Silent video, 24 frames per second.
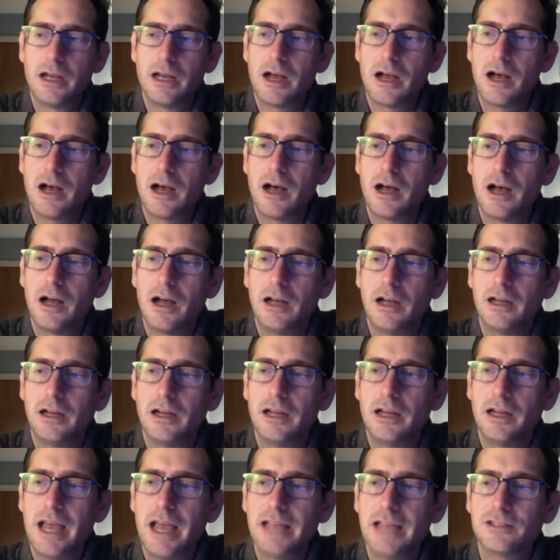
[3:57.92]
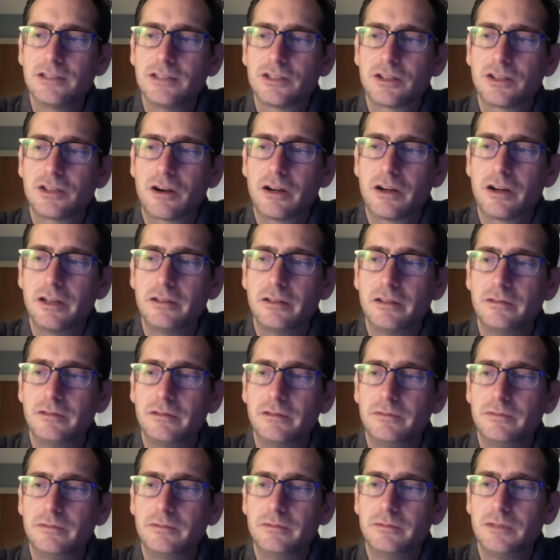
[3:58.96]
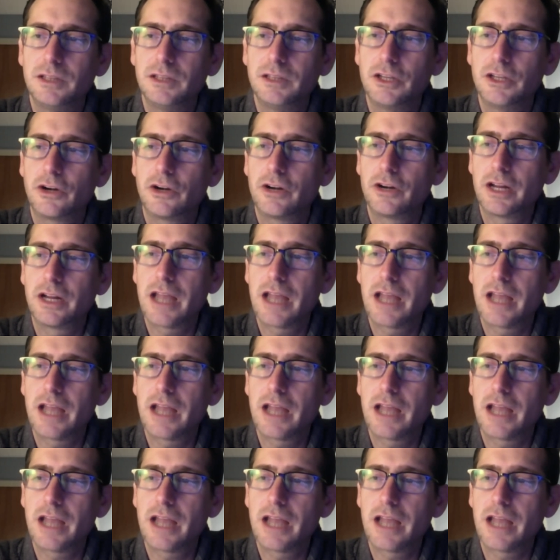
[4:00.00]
uh, and started learning